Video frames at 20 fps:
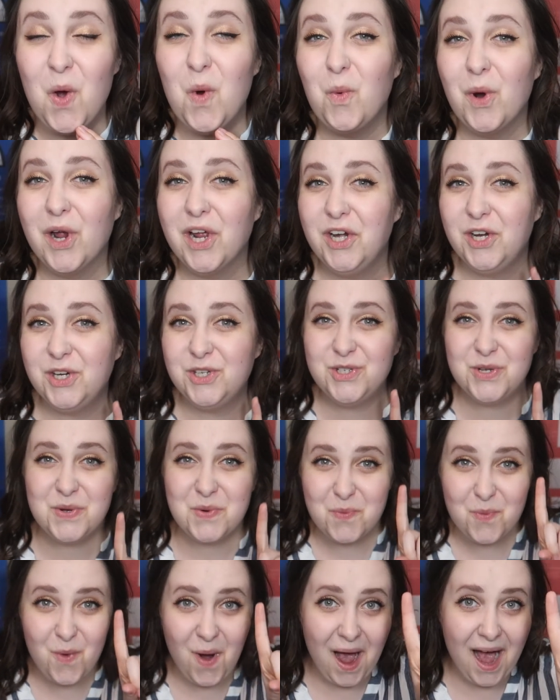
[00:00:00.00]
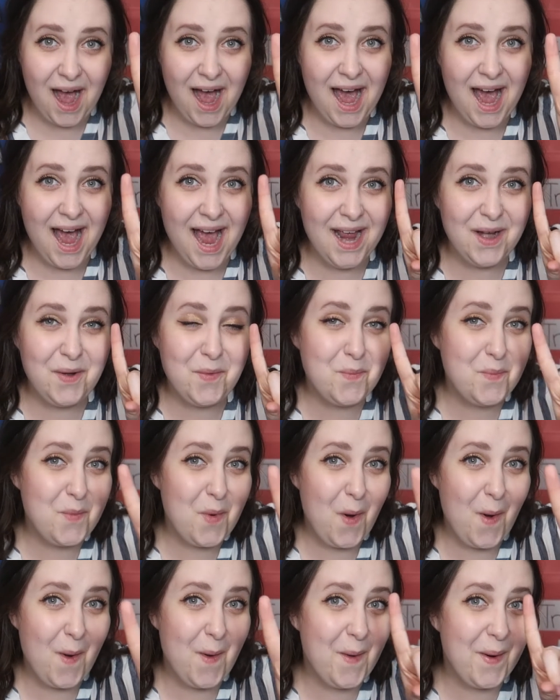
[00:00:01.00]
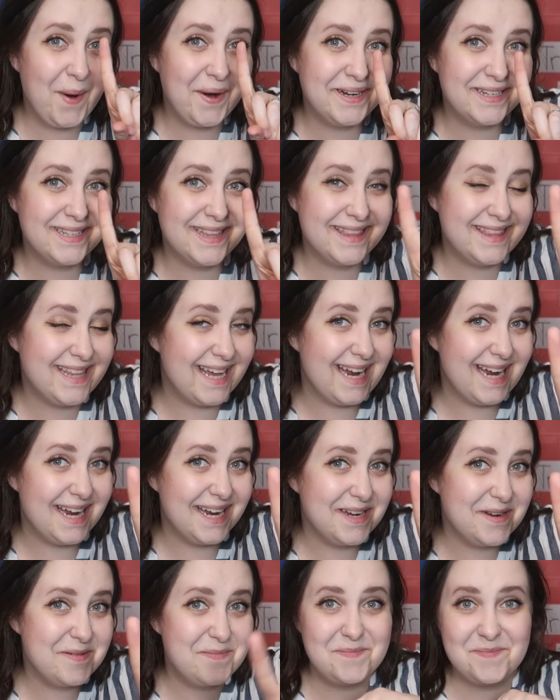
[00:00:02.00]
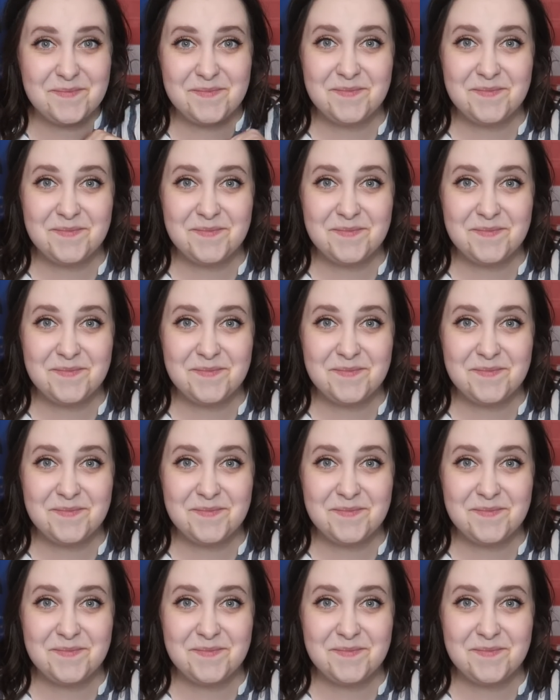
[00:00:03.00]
we're gonna do one more thing.